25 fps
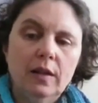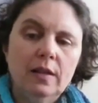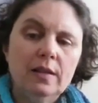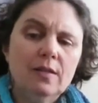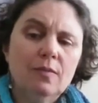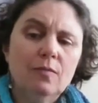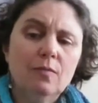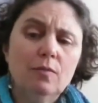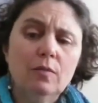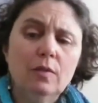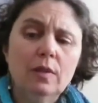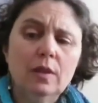
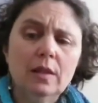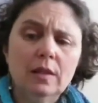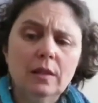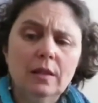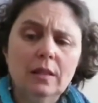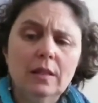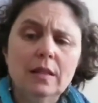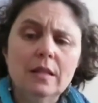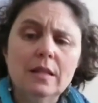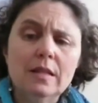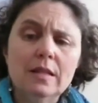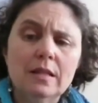It's really
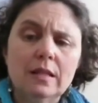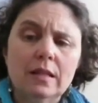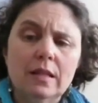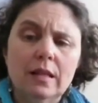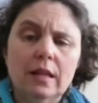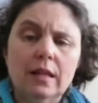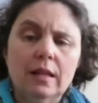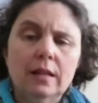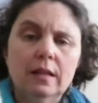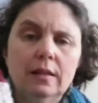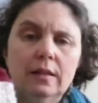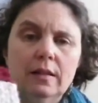easy,
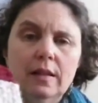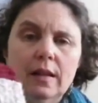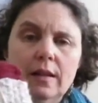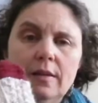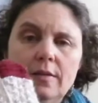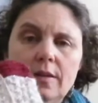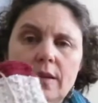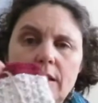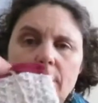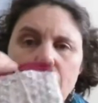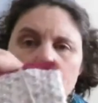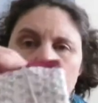and I
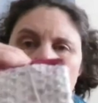think it